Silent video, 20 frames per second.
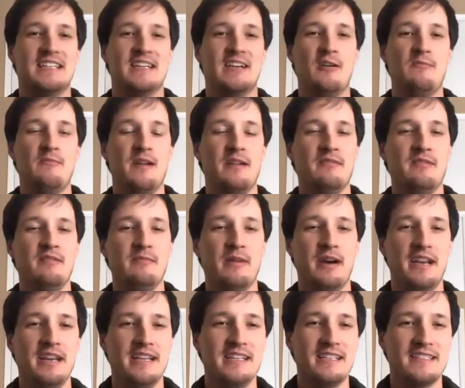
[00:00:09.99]
Hope
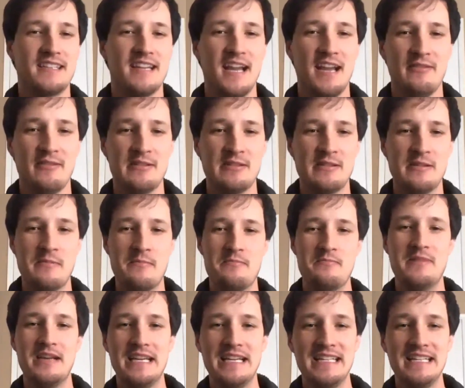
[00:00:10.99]
everybody is having an
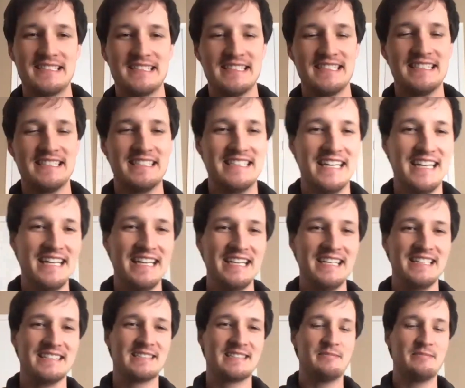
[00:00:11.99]
amazing day.
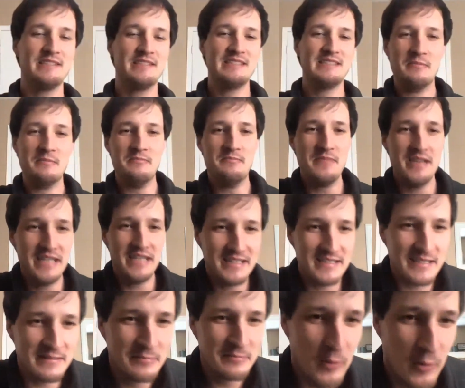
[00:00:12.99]
It's been an
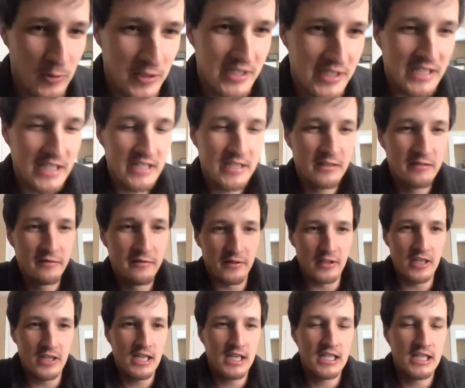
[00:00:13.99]
amazing morning. I know
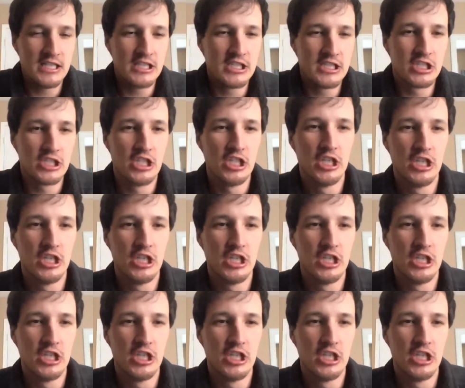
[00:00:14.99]
for us,